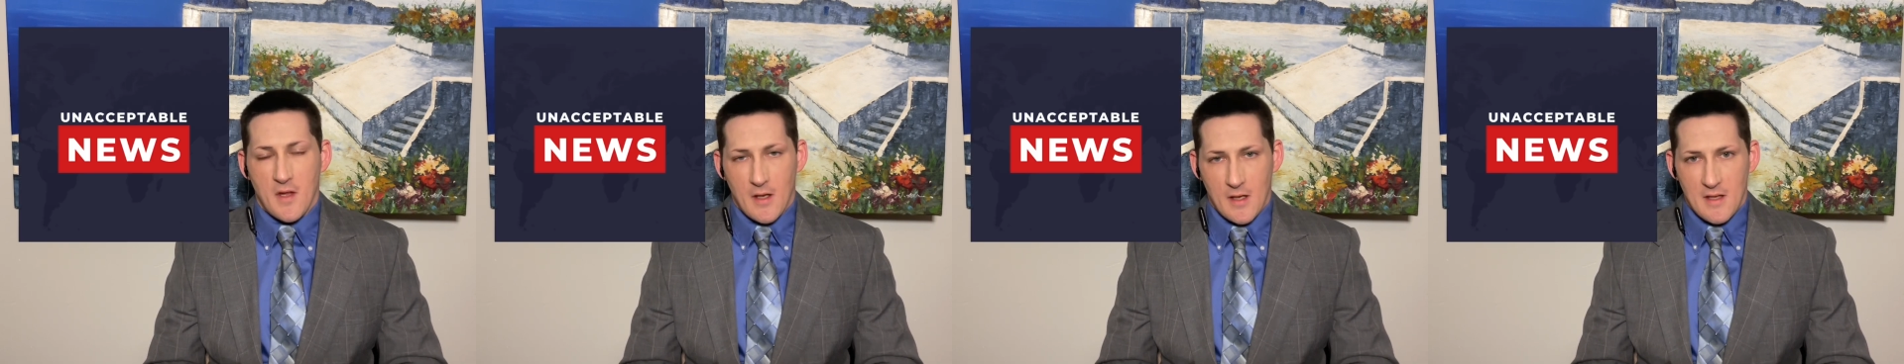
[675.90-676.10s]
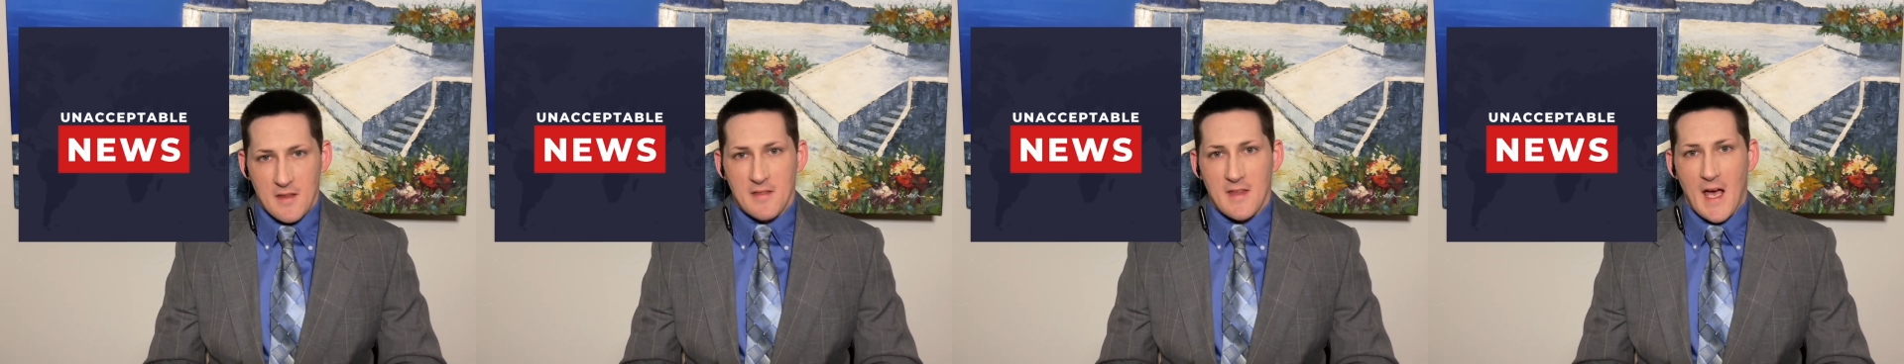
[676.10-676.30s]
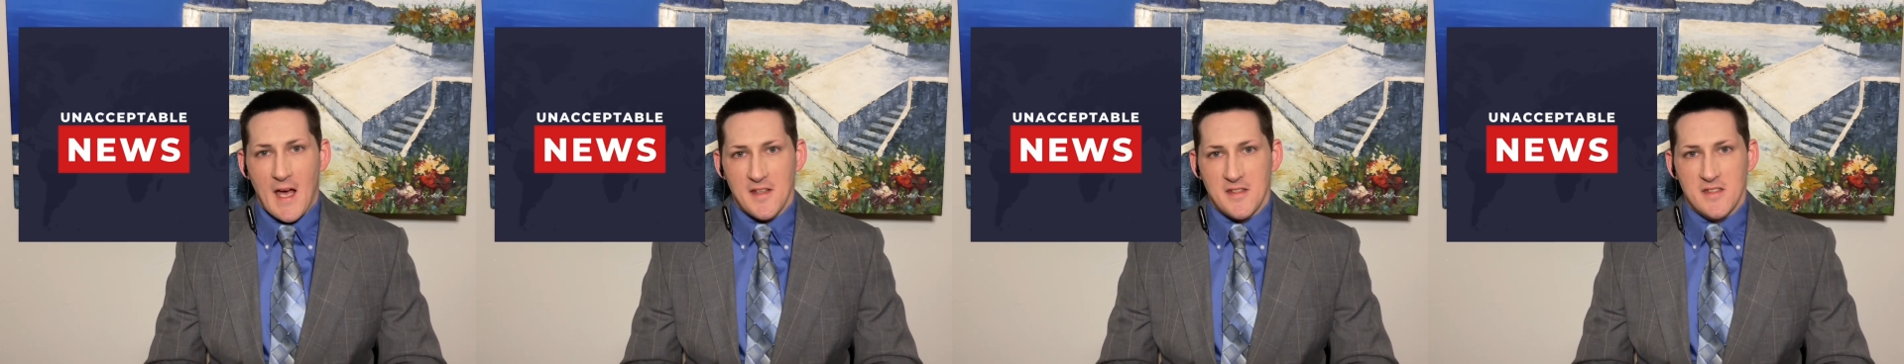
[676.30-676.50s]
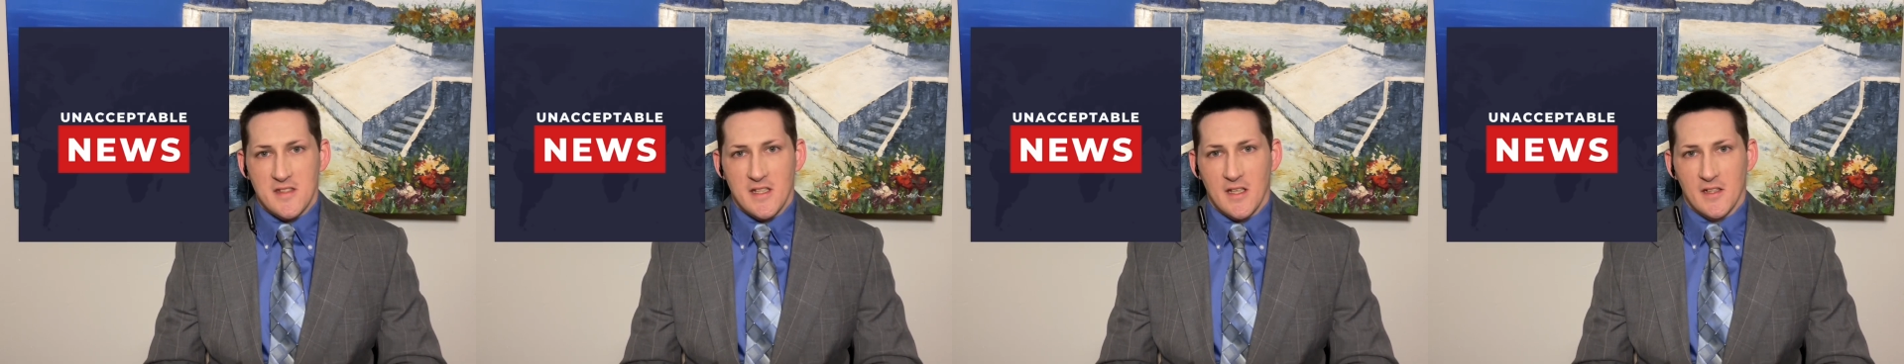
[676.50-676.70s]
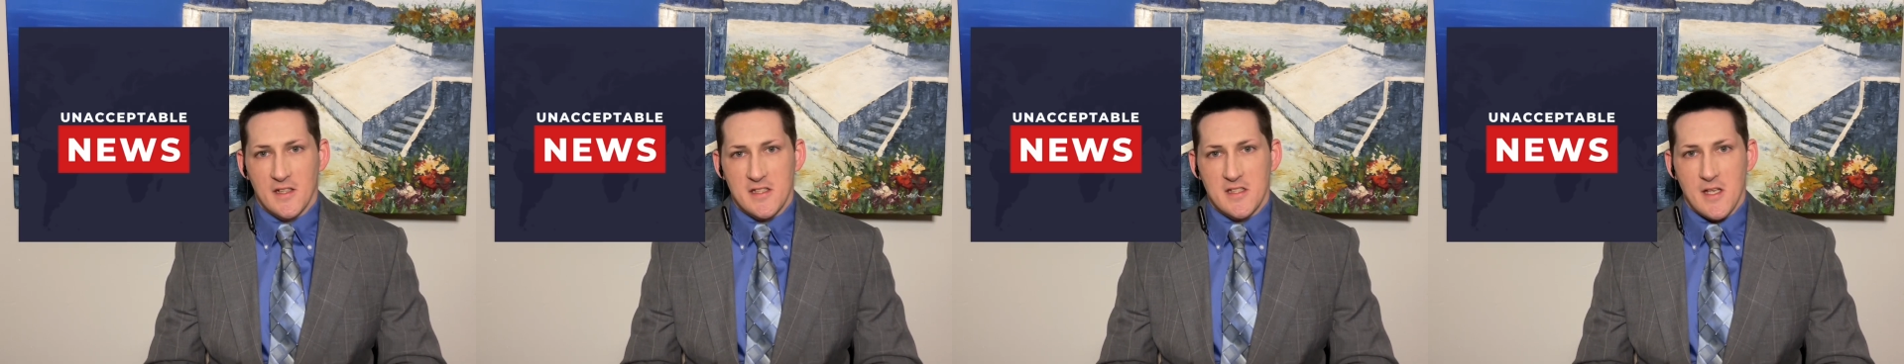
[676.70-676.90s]
That's the
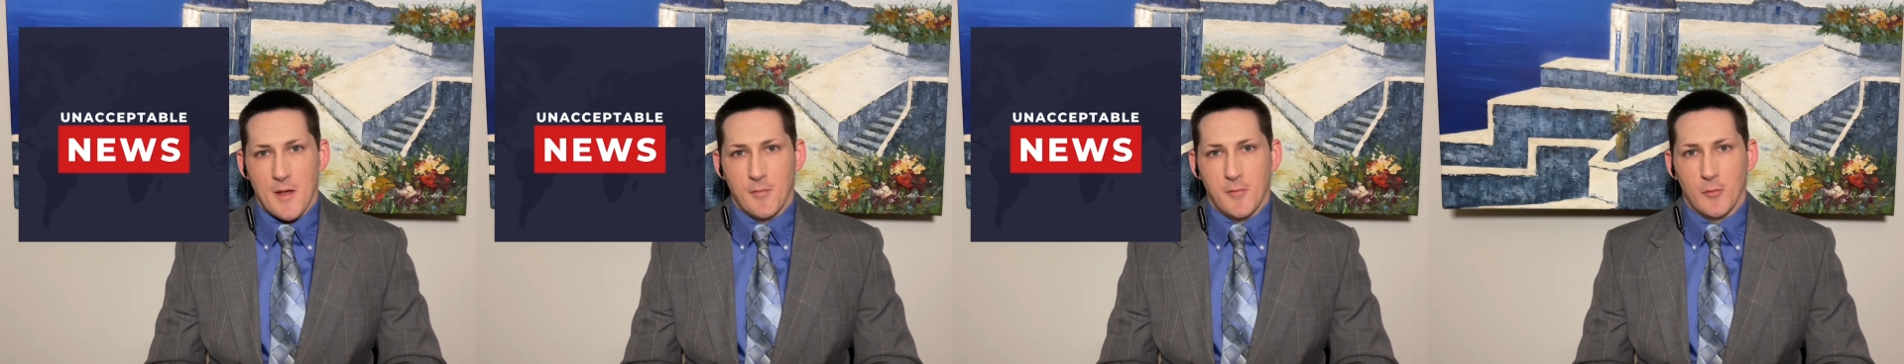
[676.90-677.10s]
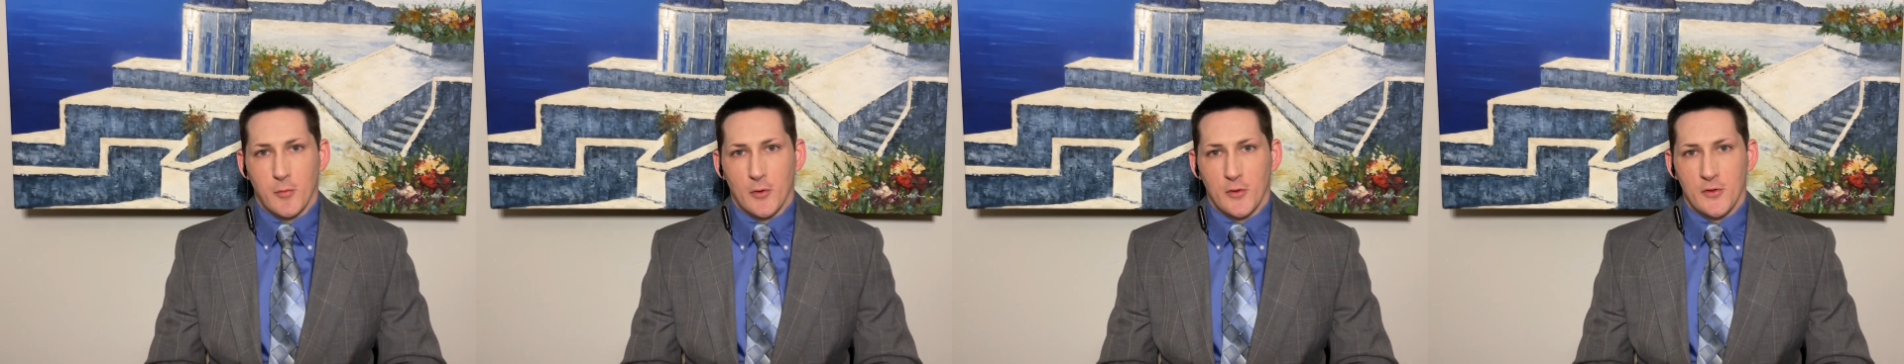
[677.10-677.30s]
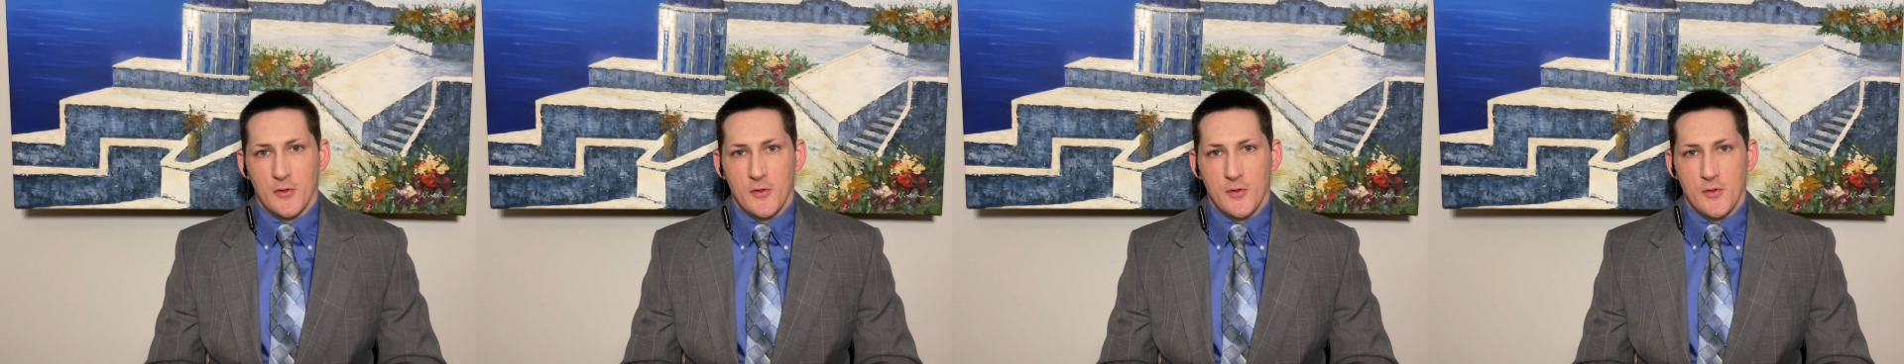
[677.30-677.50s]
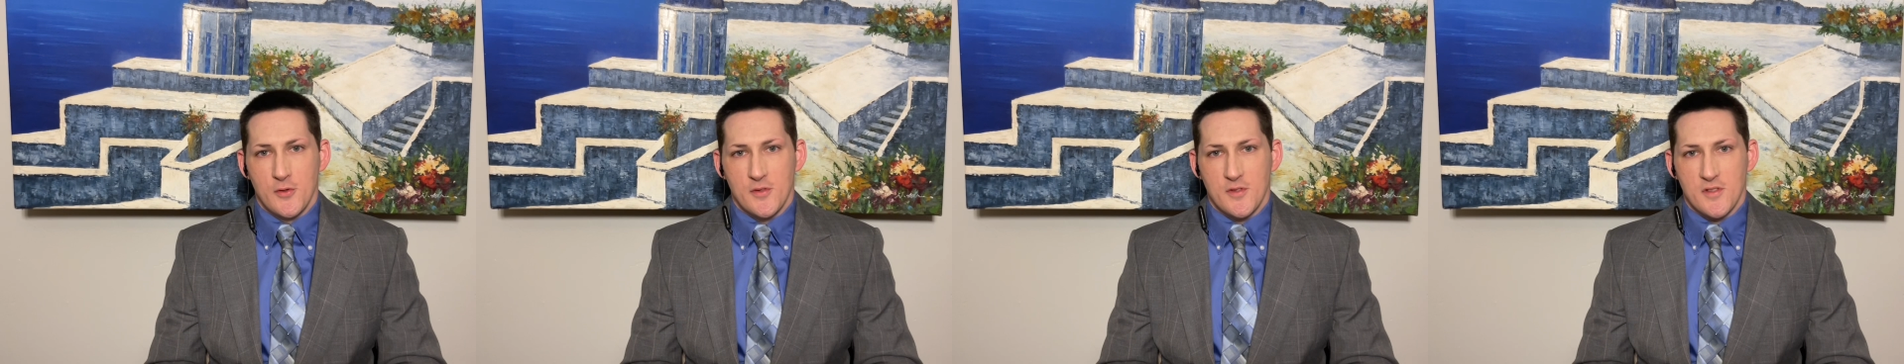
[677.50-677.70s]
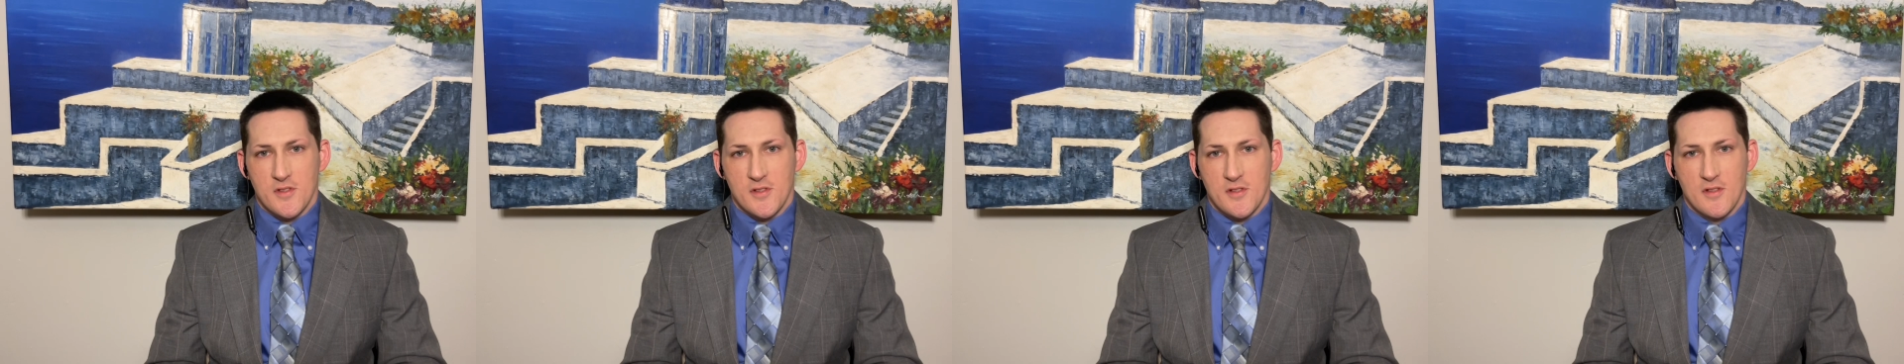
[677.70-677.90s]
Unacceptable
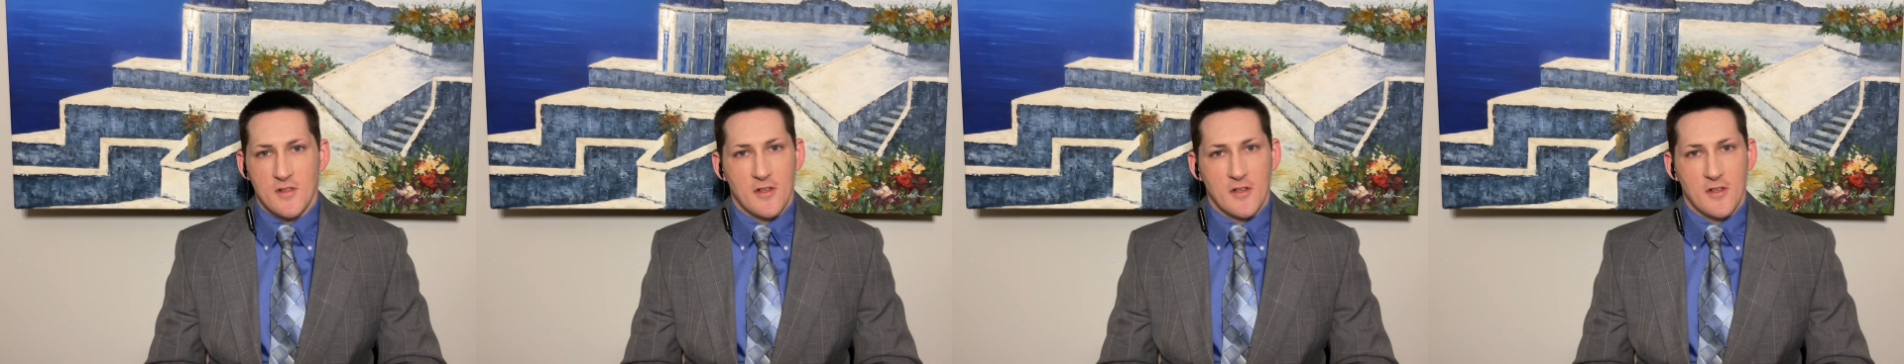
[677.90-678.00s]
News.